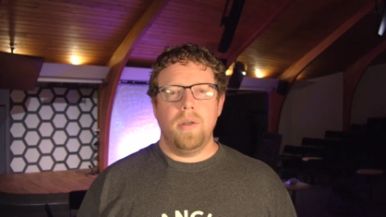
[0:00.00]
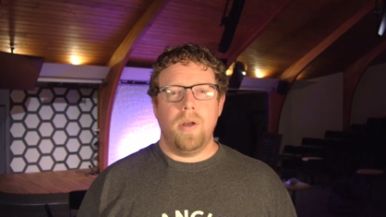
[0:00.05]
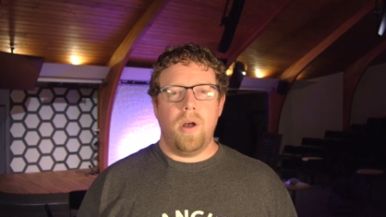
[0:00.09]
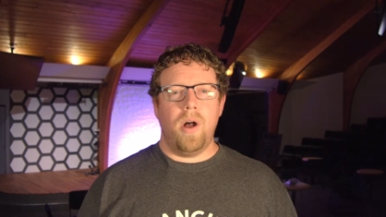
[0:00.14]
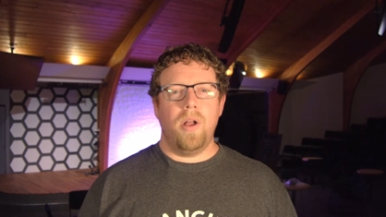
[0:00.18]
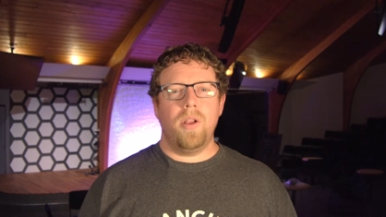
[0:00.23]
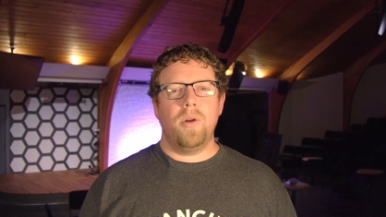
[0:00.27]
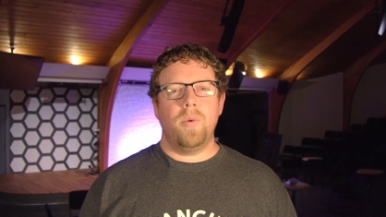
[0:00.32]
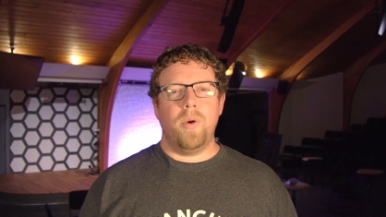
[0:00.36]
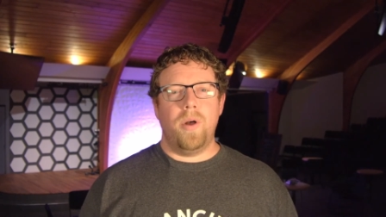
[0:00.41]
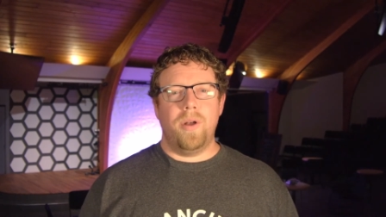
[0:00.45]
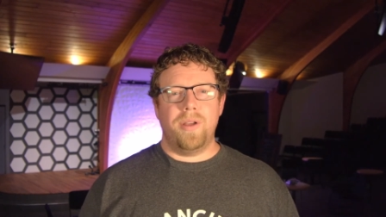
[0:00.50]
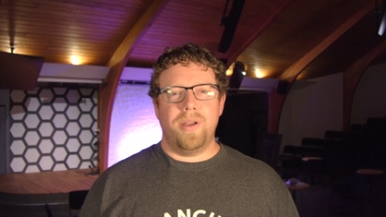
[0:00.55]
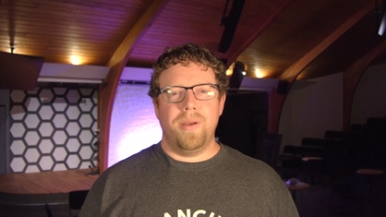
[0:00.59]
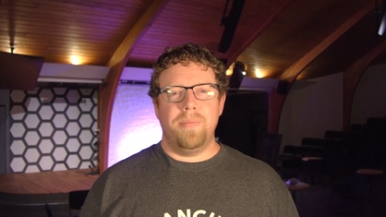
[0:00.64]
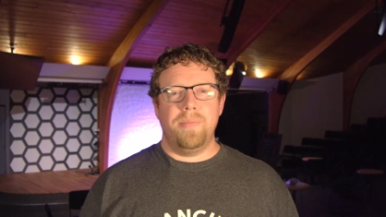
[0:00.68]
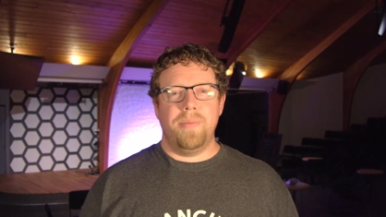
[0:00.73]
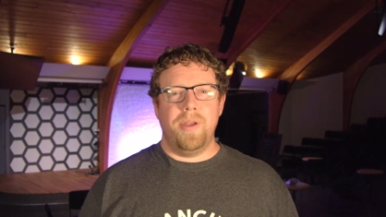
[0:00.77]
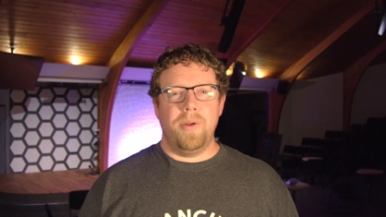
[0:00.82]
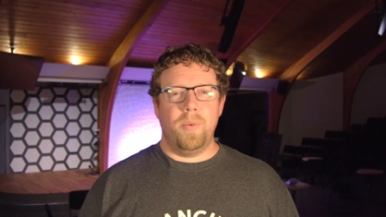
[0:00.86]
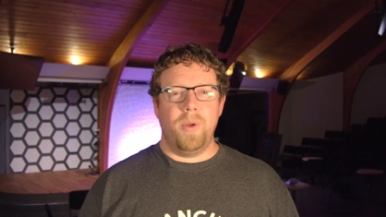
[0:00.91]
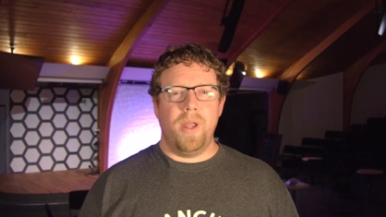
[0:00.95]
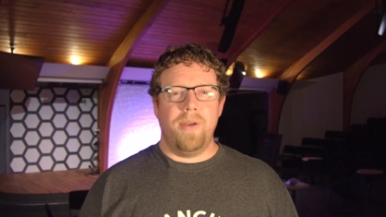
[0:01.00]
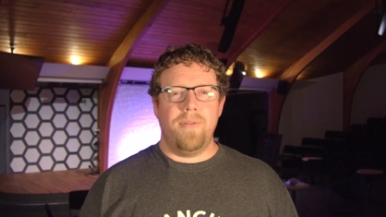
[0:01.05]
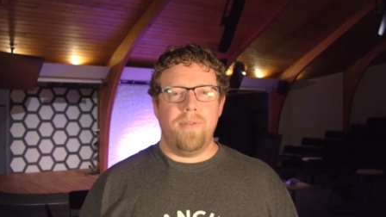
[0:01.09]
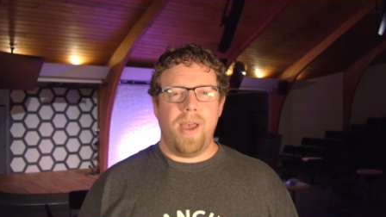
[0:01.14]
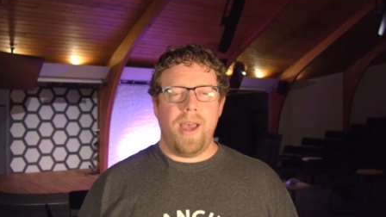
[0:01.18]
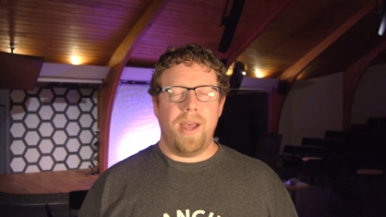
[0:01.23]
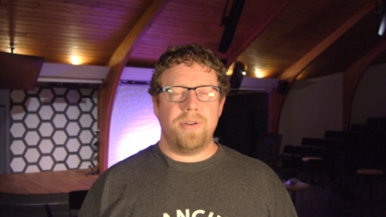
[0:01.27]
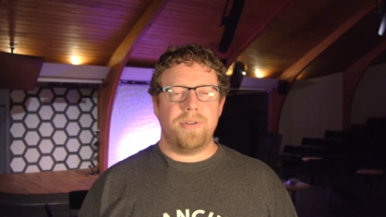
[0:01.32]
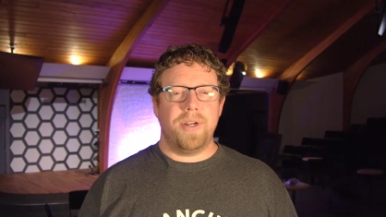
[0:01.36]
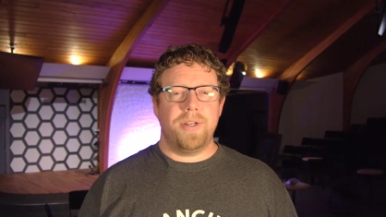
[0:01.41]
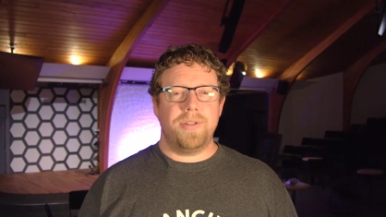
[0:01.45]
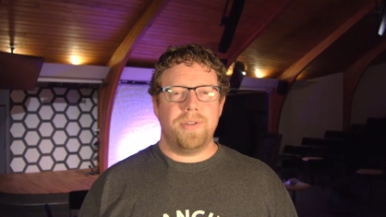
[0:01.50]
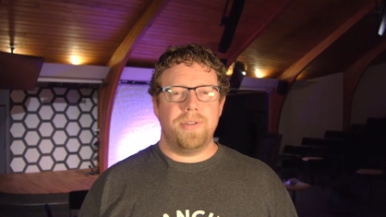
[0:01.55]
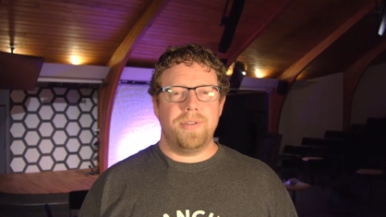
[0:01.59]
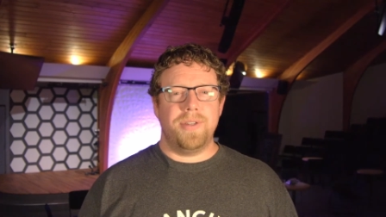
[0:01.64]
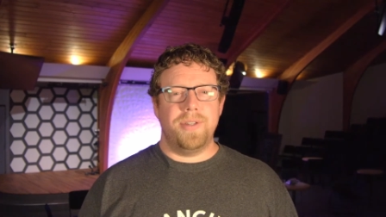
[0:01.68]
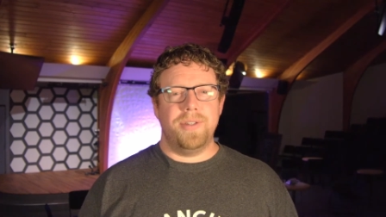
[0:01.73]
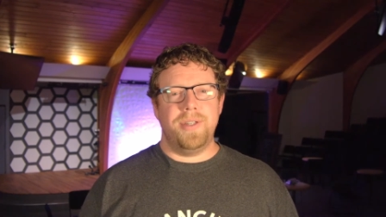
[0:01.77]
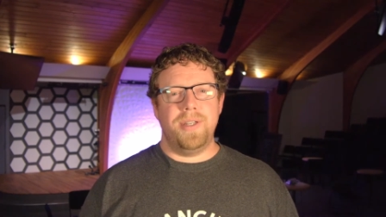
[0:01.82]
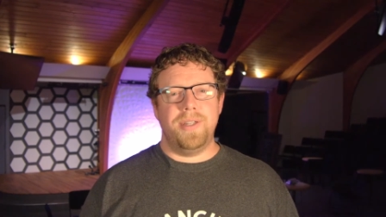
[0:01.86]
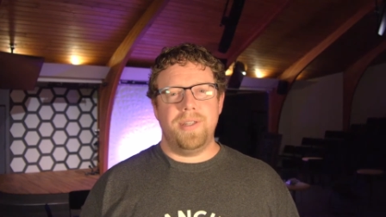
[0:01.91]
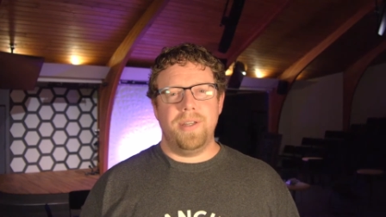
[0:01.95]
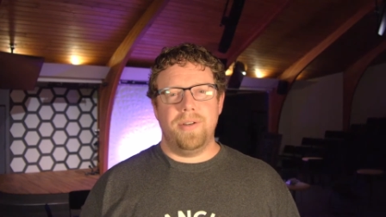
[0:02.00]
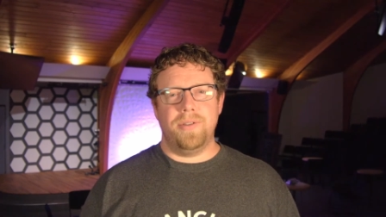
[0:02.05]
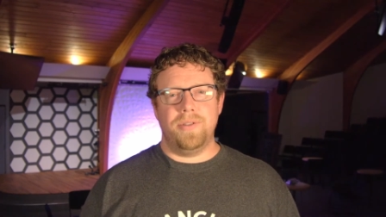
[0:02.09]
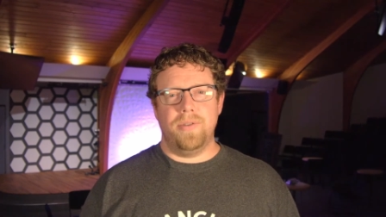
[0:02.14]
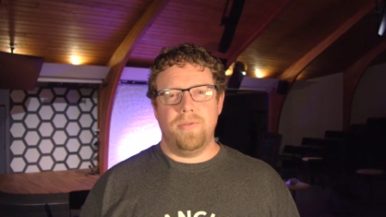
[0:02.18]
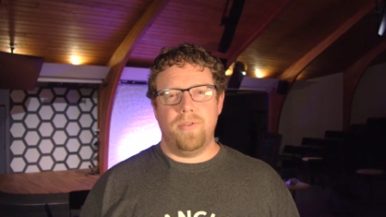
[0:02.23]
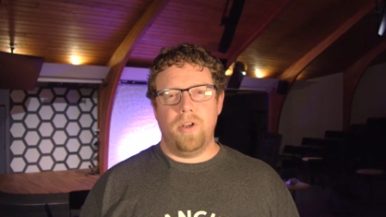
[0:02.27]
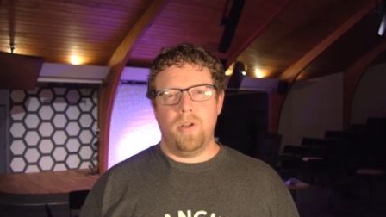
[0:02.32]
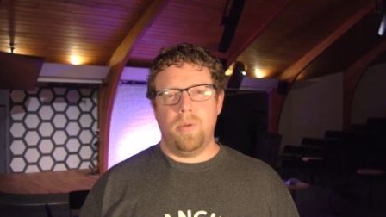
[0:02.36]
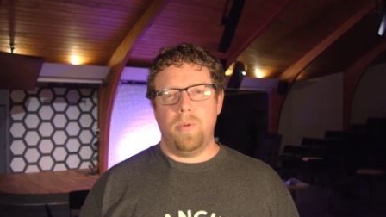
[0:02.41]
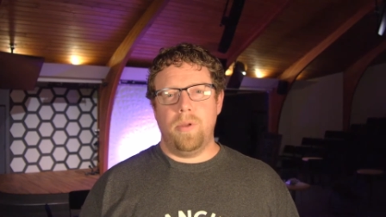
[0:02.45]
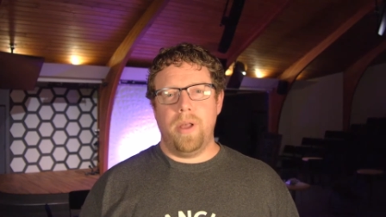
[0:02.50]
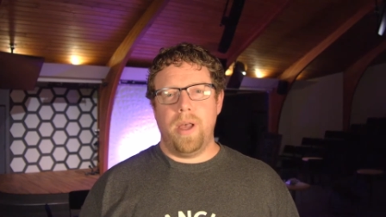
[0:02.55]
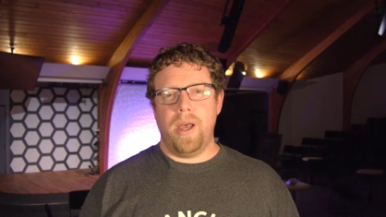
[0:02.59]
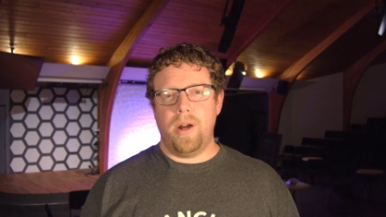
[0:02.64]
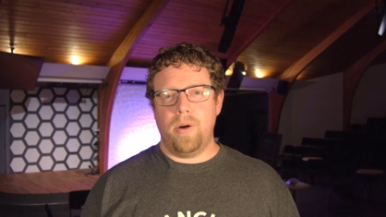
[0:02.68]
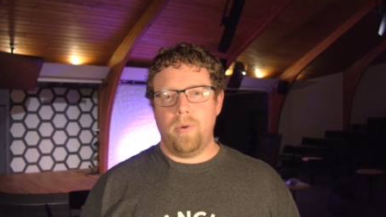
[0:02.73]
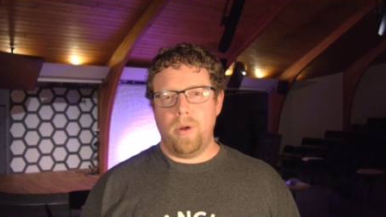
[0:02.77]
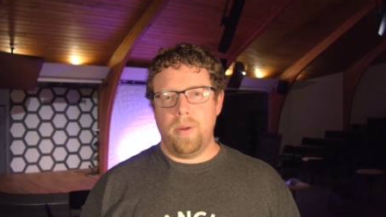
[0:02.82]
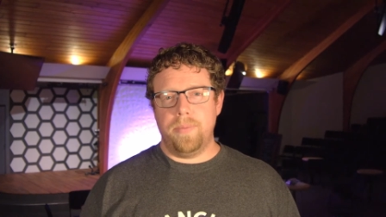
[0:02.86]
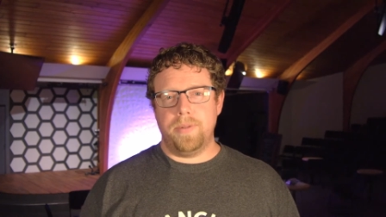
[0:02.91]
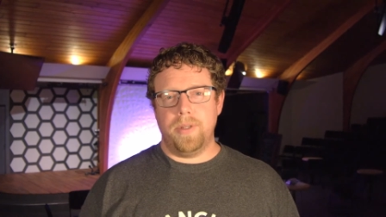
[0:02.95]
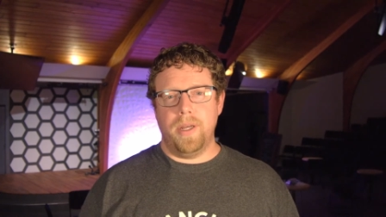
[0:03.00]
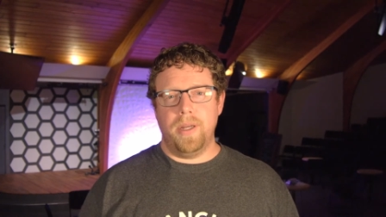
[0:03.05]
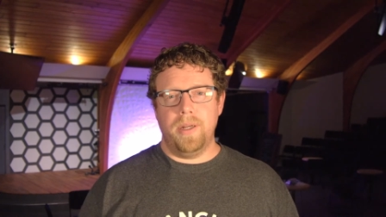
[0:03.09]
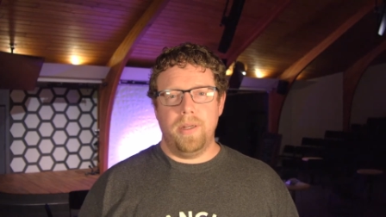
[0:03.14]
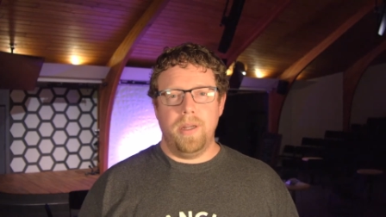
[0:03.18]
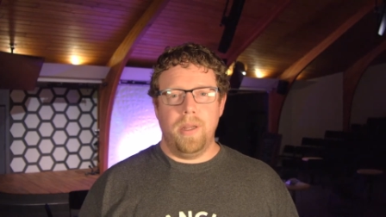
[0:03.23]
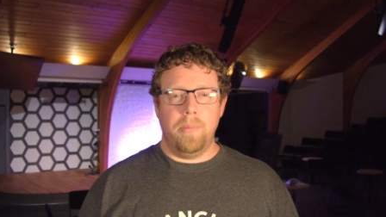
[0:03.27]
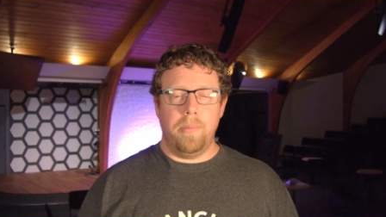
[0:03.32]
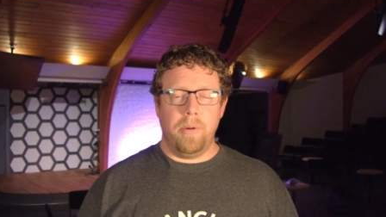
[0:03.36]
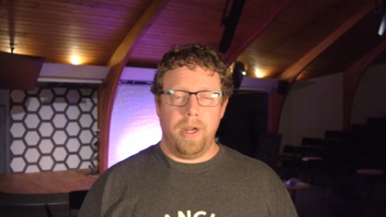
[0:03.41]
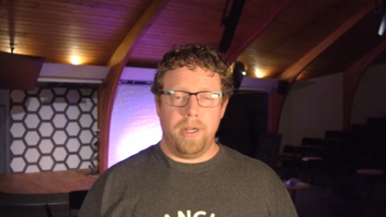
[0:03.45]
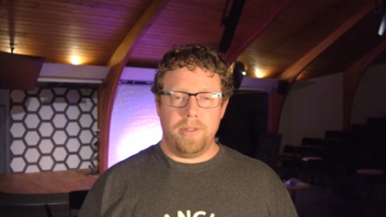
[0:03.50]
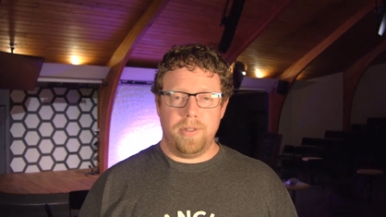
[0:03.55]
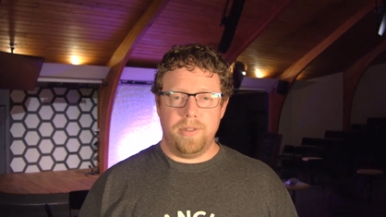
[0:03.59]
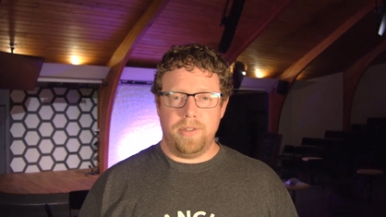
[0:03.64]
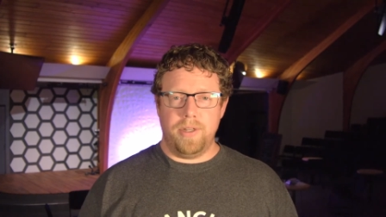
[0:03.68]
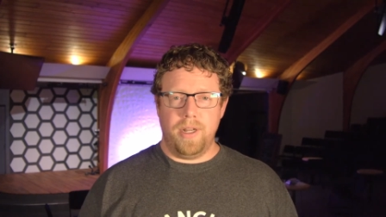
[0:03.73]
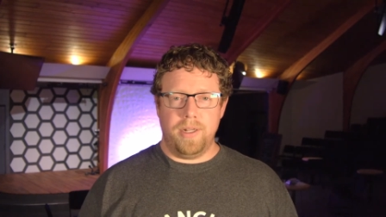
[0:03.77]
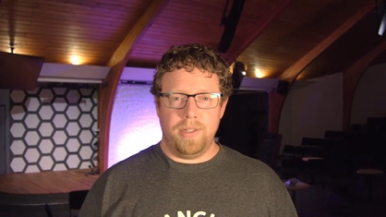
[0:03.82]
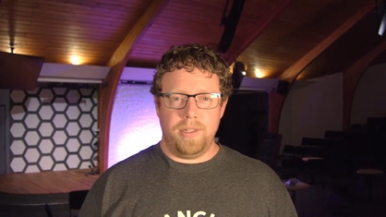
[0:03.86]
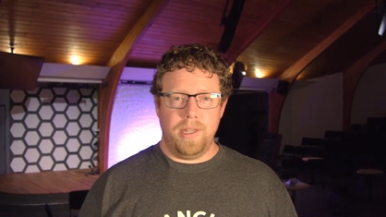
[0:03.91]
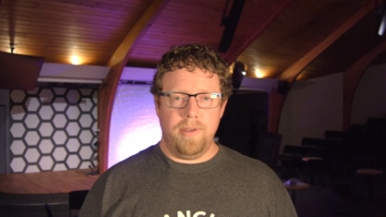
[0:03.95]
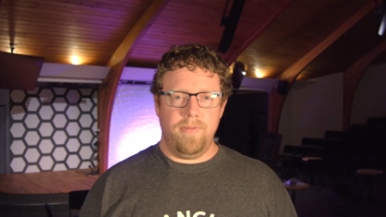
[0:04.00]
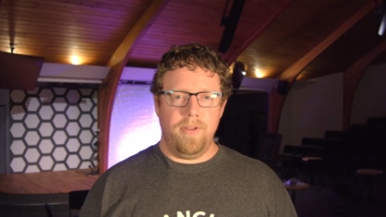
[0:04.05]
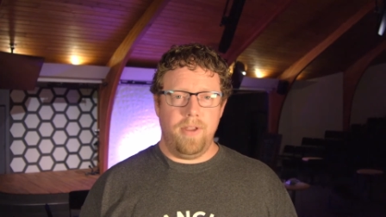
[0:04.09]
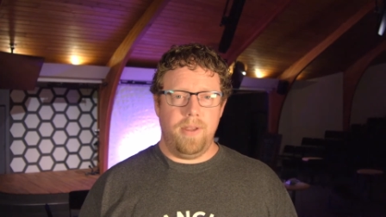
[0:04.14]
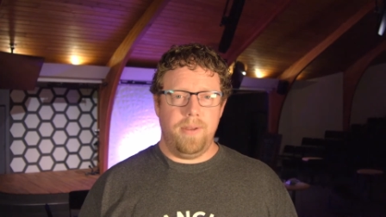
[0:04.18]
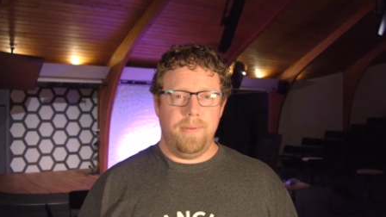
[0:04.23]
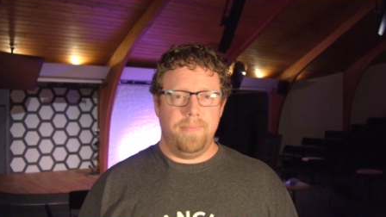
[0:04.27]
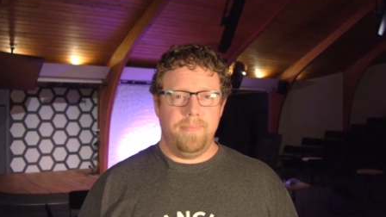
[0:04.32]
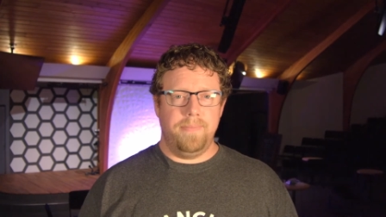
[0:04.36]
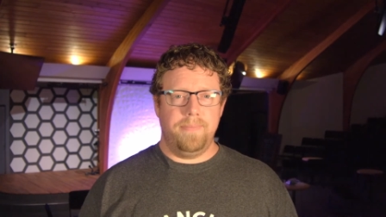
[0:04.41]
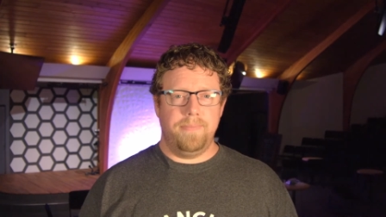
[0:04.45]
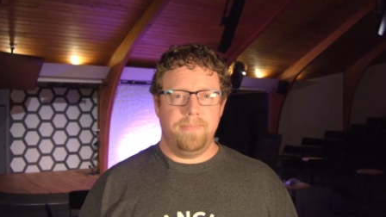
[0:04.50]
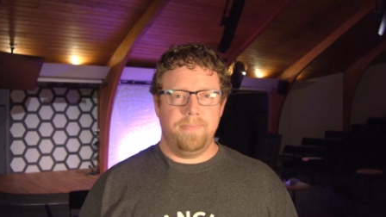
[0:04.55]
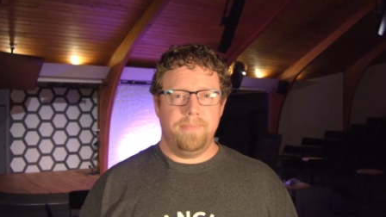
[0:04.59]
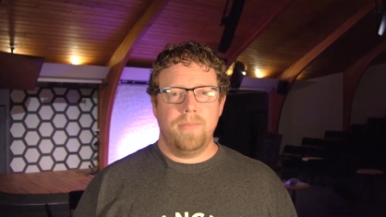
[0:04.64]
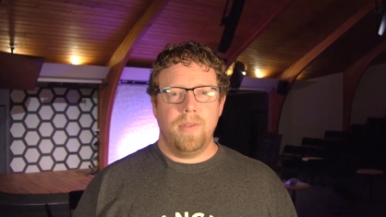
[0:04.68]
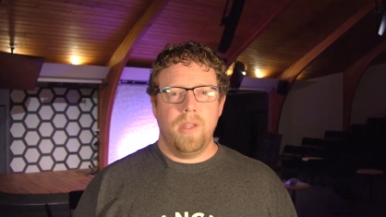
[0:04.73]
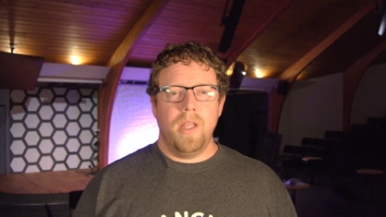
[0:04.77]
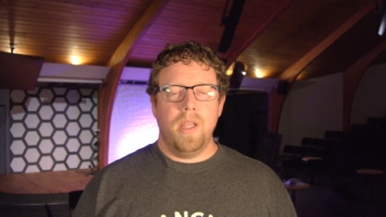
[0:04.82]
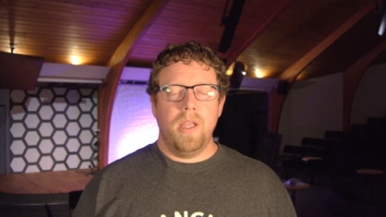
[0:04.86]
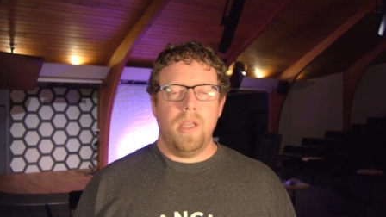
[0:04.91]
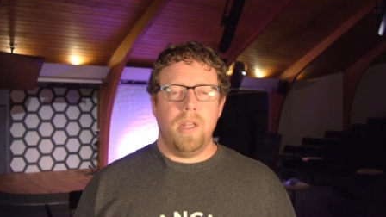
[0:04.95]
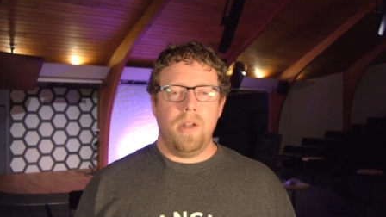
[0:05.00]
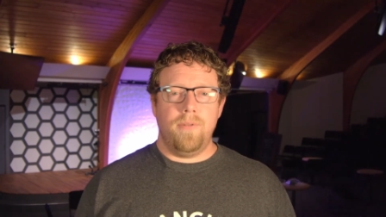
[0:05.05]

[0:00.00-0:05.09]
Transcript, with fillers: All are welcome, and we have addresses and details available at our website at branches.tv.